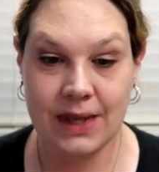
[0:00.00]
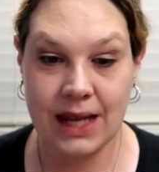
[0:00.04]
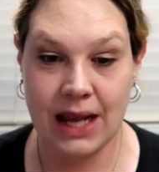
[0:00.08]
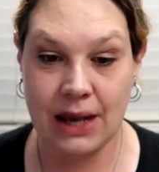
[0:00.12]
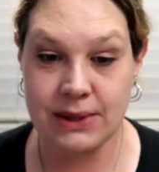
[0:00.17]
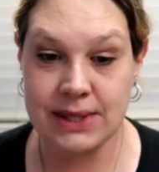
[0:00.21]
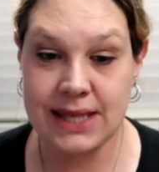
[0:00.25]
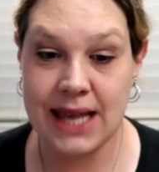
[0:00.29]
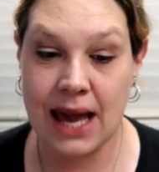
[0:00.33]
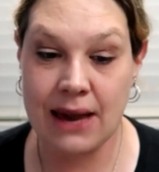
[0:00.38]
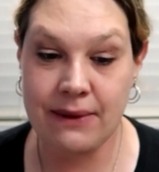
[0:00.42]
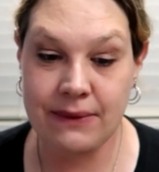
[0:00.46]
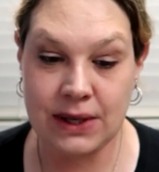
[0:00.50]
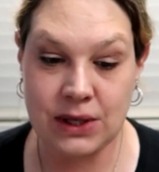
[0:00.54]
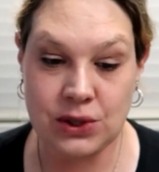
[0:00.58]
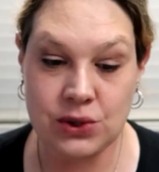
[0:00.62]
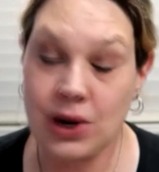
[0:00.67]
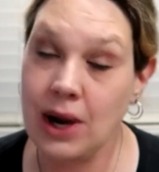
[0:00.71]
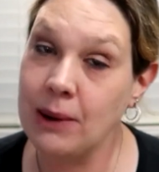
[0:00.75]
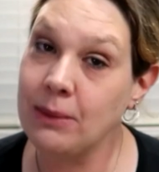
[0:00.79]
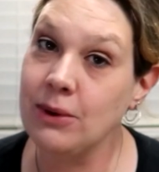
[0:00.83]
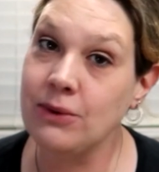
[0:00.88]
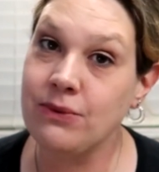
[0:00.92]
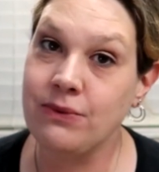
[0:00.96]
I was having
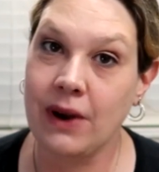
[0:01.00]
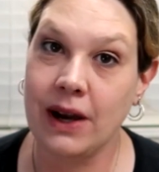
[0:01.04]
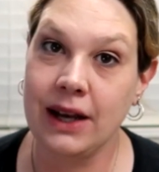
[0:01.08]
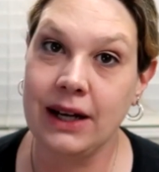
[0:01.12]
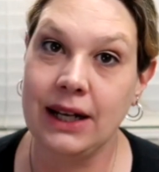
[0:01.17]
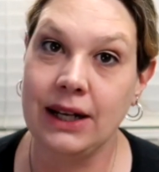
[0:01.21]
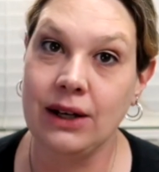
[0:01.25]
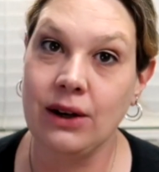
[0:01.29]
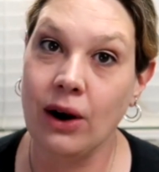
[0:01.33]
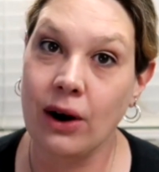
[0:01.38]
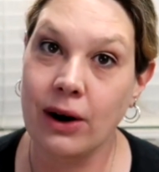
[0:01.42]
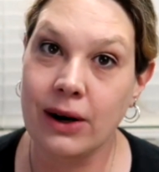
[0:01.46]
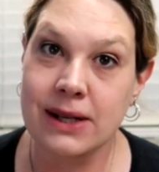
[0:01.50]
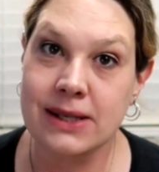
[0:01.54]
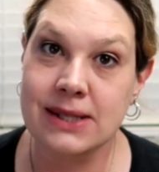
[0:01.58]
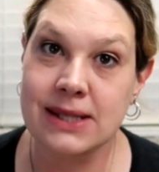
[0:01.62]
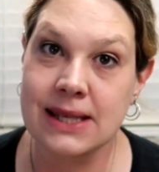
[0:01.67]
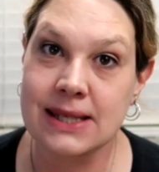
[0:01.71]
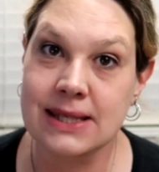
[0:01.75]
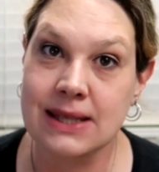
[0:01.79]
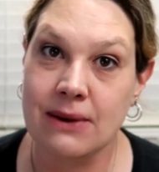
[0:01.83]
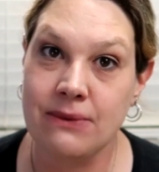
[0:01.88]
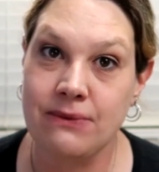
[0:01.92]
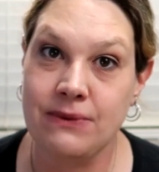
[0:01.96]
trouble finding
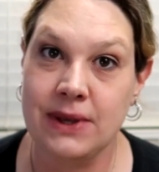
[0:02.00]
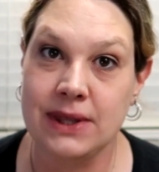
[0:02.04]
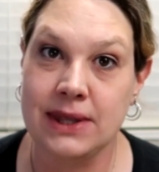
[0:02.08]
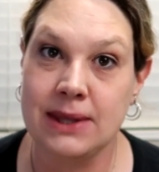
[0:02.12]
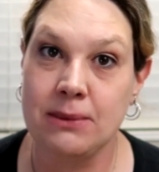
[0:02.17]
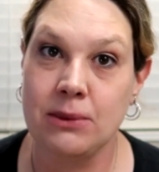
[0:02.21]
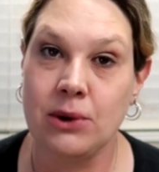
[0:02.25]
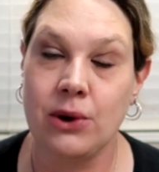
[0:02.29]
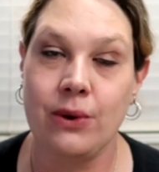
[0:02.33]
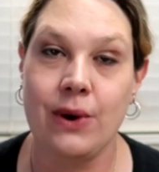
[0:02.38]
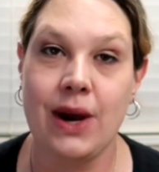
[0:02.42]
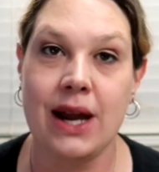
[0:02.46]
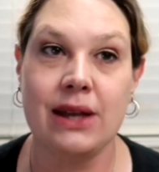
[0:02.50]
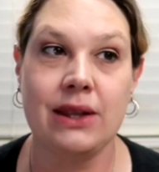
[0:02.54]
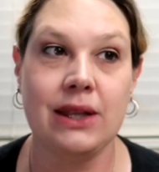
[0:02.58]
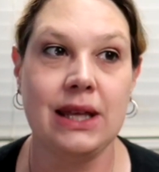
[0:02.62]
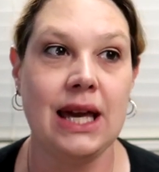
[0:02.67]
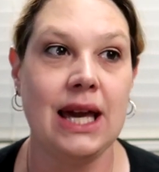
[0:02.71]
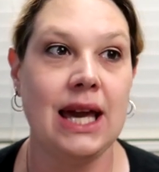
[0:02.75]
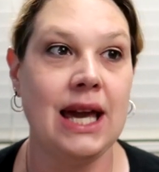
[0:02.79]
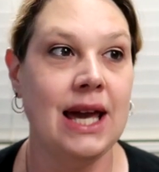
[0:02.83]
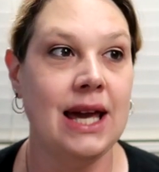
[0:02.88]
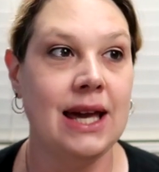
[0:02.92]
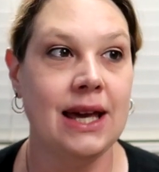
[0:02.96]
harnesses that fit them
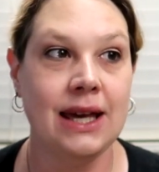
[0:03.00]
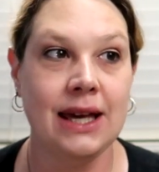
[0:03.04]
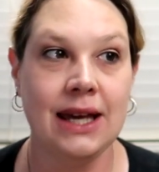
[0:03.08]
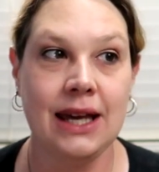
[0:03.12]
correctly.